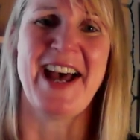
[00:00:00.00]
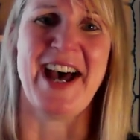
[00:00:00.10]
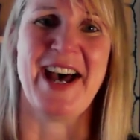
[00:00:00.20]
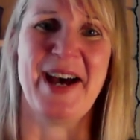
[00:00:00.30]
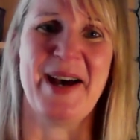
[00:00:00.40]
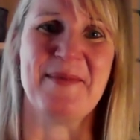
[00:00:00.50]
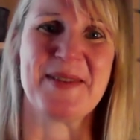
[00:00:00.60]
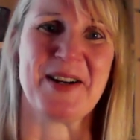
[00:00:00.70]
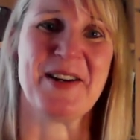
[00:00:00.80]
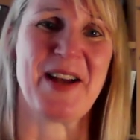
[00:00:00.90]

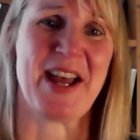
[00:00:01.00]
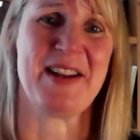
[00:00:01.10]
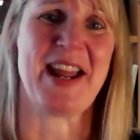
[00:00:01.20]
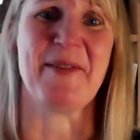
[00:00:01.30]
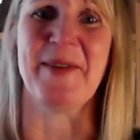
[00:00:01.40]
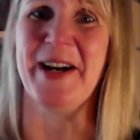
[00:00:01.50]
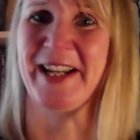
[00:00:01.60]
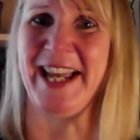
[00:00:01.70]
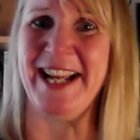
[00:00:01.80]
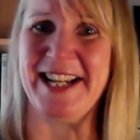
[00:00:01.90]
So
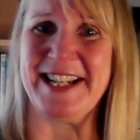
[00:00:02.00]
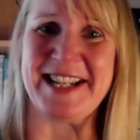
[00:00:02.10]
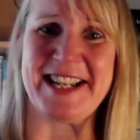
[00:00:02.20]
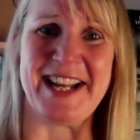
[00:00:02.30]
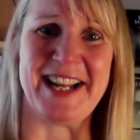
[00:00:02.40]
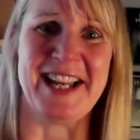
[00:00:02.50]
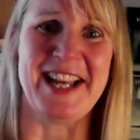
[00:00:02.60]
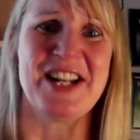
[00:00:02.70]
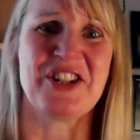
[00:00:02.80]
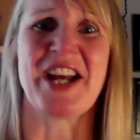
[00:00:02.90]
networking and
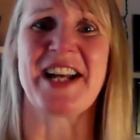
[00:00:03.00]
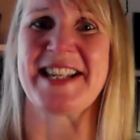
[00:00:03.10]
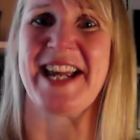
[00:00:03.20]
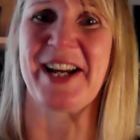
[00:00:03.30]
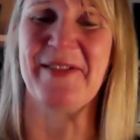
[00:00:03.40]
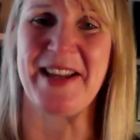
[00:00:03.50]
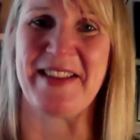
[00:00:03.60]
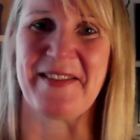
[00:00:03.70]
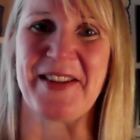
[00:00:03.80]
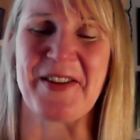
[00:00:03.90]
chatting
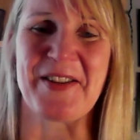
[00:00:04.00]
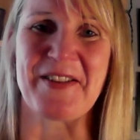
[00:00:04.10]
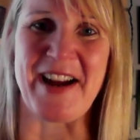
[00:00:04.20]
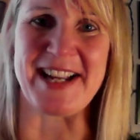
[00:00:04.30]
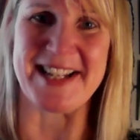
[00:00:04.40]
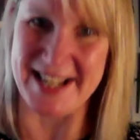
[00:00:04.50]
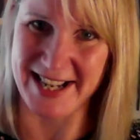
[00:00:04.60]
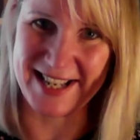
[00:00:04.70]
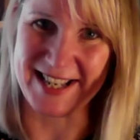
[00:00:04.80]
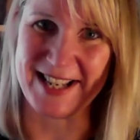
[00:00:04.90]
with other
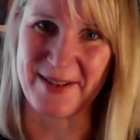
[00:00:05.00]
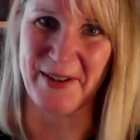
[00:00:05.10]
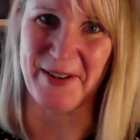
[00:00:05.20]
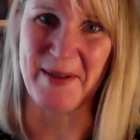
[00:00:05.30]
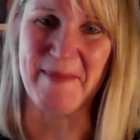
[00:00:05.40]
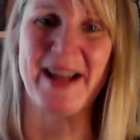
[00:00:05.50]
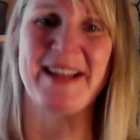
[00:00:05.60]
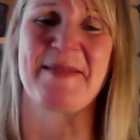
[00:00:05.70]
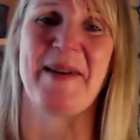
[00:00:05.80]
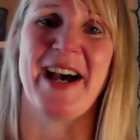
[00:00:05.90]
writers is one of the
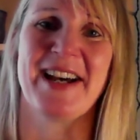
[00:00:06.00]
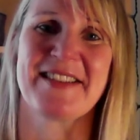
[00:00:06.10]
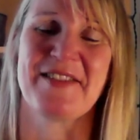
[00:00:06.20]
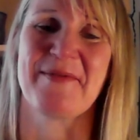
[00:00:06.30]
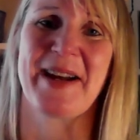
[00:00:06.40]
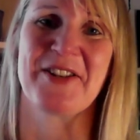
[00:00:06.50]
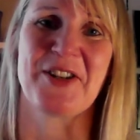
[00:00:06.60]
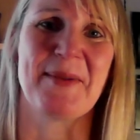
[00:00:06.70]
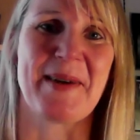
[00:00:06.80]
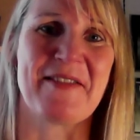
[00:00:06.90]
best parts of my
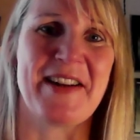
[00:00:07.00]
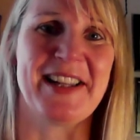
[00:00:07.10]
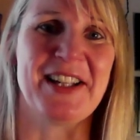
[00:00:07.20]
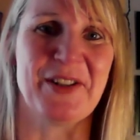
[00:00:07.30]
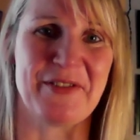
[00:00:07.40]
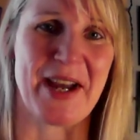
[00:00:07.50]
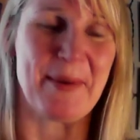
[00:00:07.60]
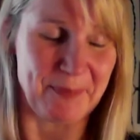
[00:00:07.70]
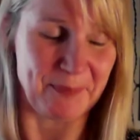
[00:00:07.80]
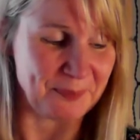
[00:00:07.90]
job. I really love it.